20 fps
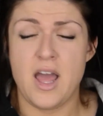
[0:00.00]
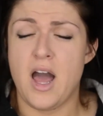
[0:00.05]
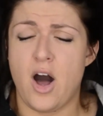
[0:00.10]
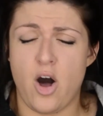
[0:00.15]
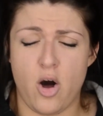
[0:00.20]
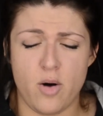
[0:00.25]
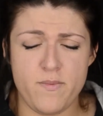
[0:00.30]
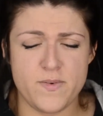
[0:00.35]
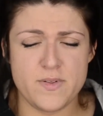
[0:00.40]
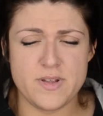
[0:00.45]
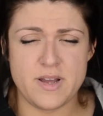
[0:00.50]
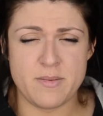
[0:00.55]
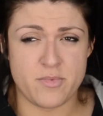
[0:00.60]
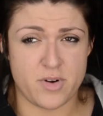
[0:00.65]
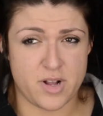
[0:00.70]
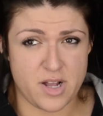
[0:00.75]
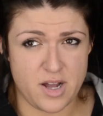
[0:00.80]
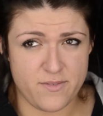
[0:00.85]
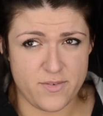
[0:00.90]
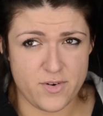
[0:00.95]
Hopefully, I'm
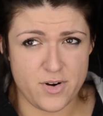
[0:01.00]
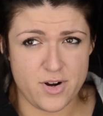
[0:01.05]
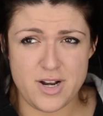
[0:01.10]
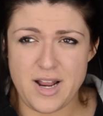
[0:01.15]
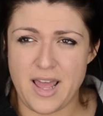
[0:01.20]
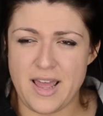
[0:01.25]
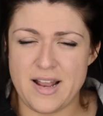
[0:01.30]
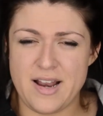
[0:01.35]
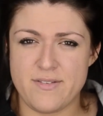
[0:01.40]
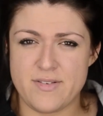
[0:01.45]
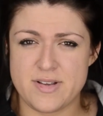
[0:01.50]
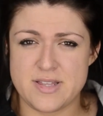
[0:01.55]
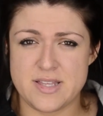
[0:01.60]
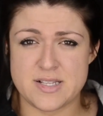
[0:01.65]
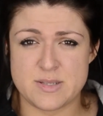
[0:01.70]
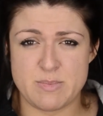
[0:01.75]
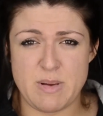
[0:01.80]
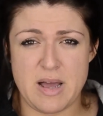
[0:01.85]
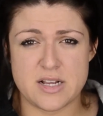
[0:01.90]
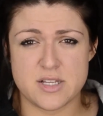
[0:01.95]
recovered and
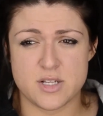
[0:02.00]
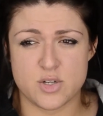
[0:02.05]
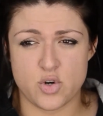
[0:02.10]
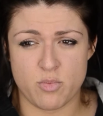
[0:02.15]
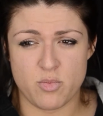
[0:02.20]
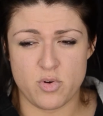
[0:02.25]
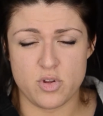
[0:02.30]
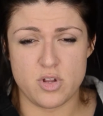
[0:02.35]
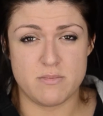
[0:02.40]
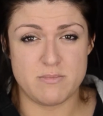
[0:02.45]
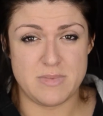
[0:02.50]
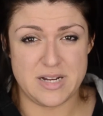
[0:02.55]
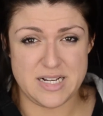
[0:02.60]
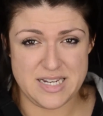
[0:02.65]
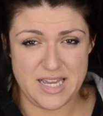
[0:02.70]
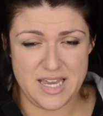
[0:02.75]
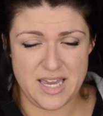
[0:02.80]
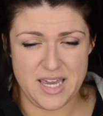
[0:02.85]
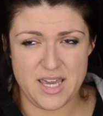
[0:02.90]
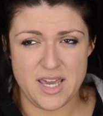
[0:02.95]
everything's back to normal on
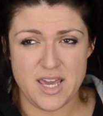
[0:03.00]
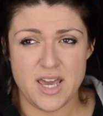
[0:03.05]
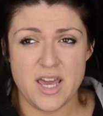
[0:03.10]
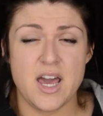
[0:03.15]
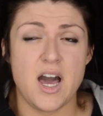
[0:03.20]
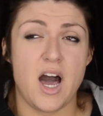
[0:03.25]
Monday.